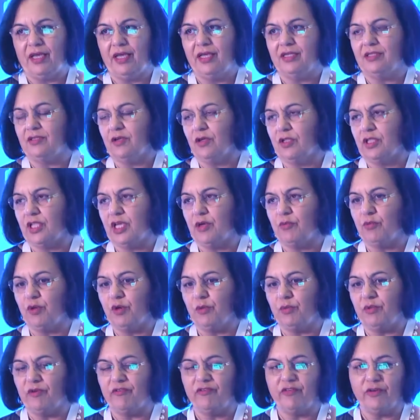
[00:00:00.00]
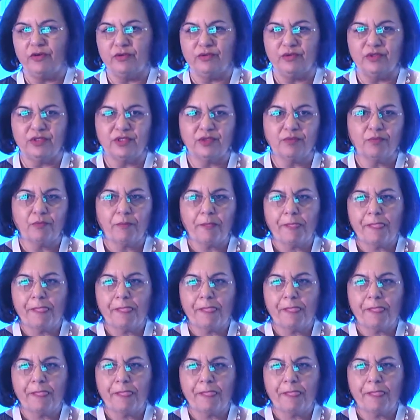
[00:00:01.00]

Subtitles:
is on their mobile phones.